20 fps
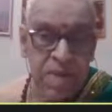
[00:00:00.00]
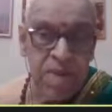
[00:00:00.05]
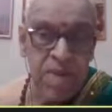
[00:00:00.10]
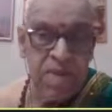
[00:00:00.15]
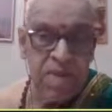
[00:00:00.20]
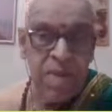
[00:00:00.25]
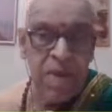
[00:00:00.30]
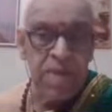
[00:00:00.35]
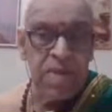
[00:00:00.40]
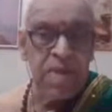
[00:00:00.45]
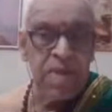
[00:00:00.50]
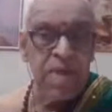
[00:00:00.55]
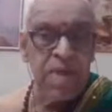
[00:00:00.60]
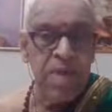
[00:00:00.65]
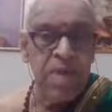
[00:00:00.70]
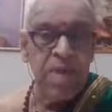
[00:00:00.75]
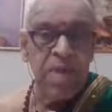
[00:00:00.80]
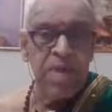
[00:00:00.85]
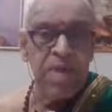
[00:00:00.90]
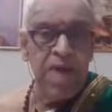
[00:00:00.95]
there is another
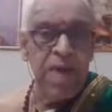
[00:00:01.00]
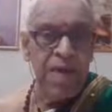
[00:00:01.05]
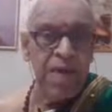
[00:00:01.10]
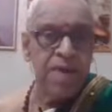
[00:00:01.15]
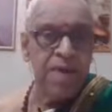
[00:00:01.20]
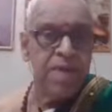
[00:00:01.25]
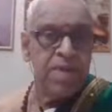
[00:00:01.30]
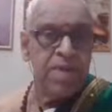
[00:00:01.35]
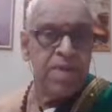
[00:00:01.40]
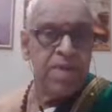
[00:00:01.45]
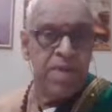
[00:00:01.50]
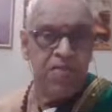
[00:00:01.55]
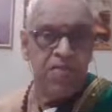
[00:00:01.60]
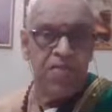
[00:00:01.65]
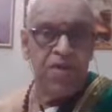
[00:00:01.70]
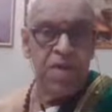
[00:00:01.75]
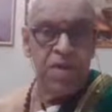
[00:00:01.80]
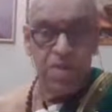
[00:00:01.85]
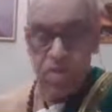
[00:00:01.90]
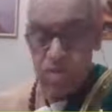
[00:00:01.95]
indirect
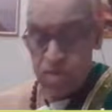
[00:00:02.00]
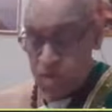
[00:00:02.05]
reference